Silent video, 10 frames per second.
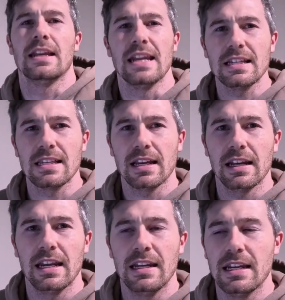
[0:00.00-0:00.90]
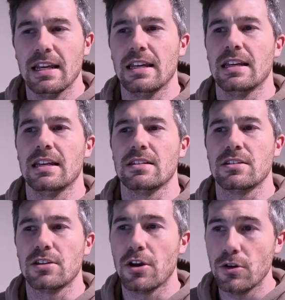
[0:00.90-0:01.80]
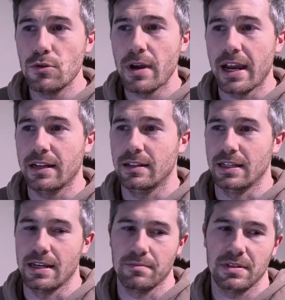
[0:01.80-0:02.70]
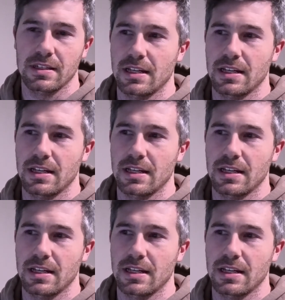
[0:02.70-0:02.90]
Next thing I need is 2 headlamps.